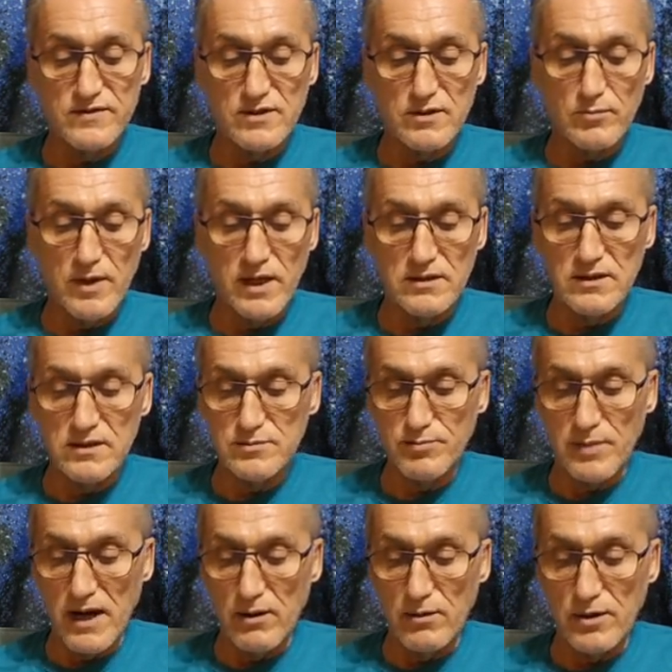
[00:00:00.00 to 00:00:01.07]
through the
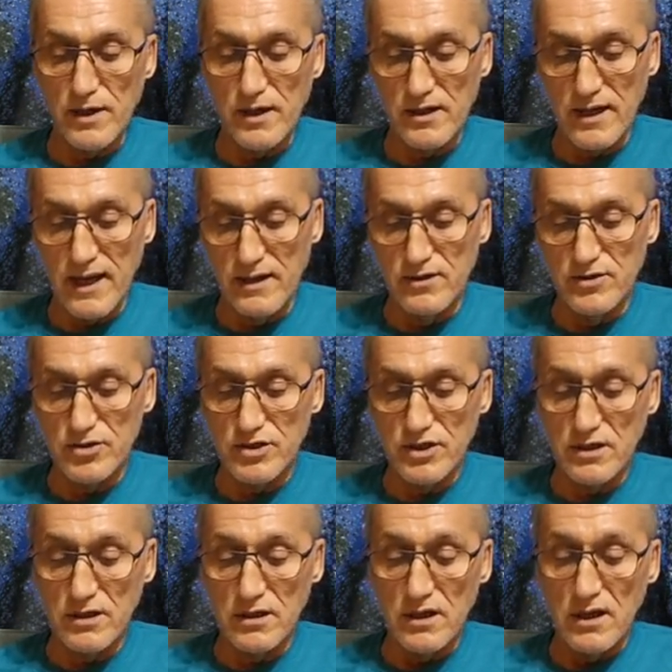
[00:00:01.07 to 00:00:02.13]
same activity that
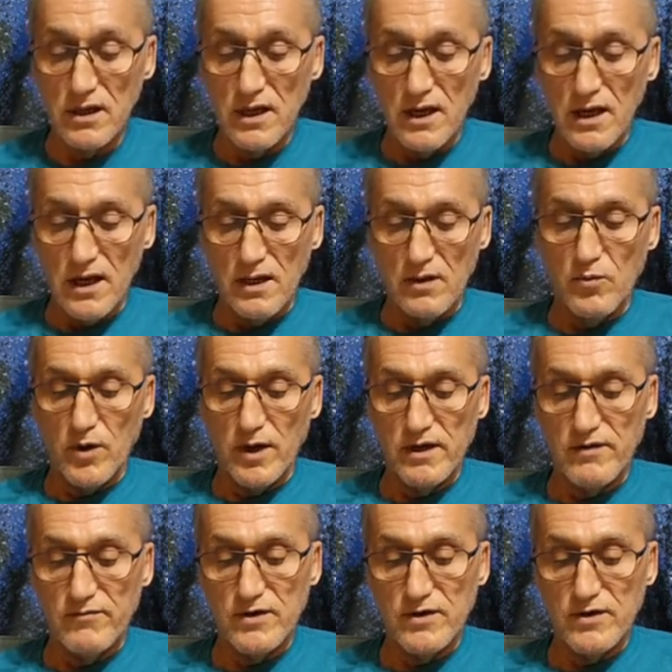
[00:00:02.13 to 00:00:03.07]
makes a needle